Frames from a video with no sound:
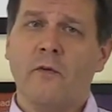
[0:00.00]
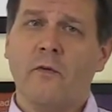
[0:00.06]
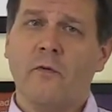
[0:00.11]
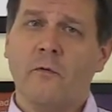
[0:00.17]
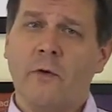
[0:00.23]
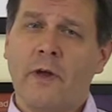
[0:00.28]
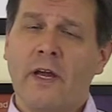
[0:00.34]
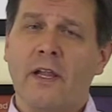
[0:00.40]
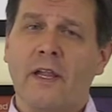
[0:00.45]

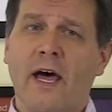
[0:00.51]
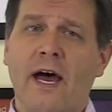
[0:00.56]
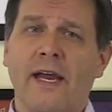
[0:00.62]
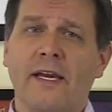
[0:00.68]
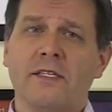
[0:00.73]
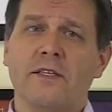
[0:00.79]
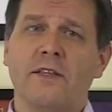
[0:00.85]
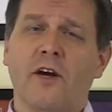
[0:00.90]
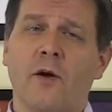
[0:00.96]

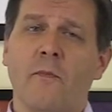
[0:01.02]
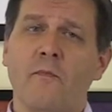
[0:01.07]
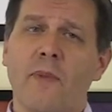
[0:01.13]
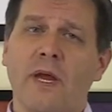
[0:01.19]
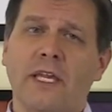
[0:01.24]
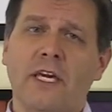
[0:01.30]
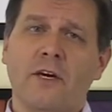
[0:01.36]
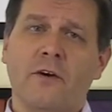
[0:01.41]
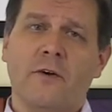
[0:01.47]
realize there are
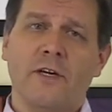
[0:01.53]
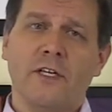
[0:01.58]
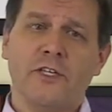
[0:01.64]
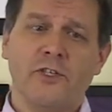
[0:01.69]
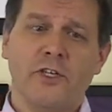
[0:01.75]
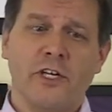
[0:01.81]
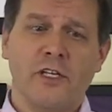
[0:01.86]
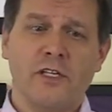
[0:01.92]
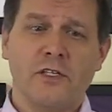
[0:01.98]
many
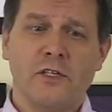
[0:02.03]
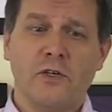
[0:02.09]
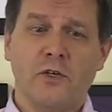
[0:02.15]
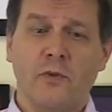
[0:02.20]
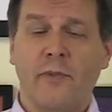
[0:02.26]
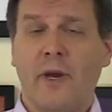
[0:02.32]
Christians who